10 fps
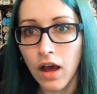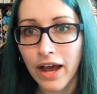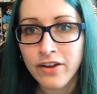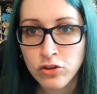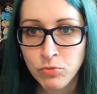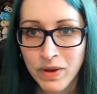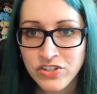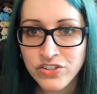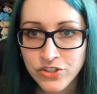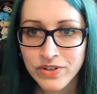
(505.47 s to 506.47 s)
I got two
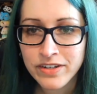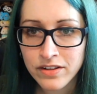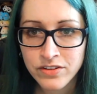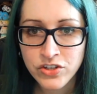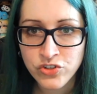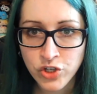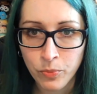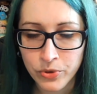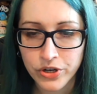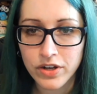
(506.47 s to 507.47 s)
patients in critical condition,
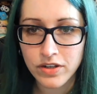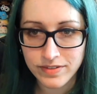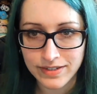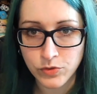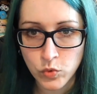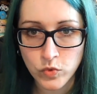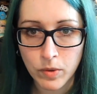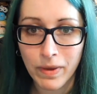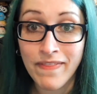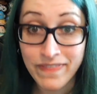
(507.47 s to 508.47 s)
Chopper," says
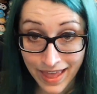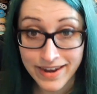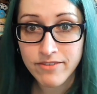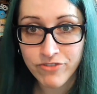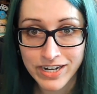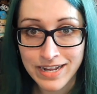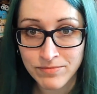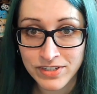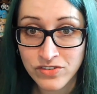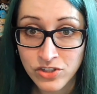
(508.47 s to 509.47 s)
Usopp. And then Franky
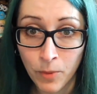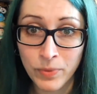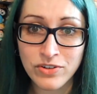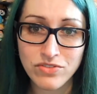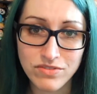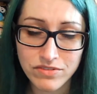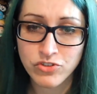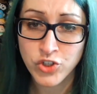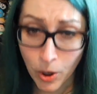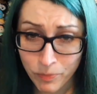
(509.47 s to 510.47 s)
comes in.
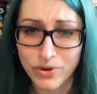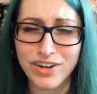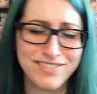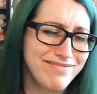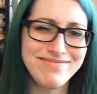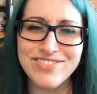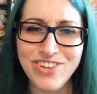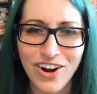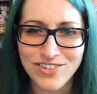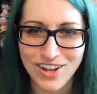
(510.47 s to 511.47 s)
Chopper,
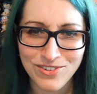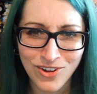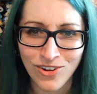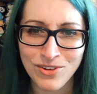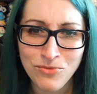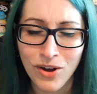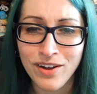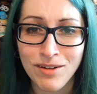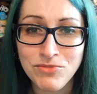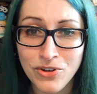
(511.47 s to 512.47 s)
Zoro's out cold and won't
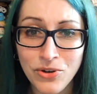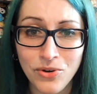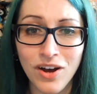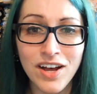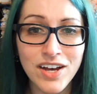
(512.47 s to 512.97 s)
come too.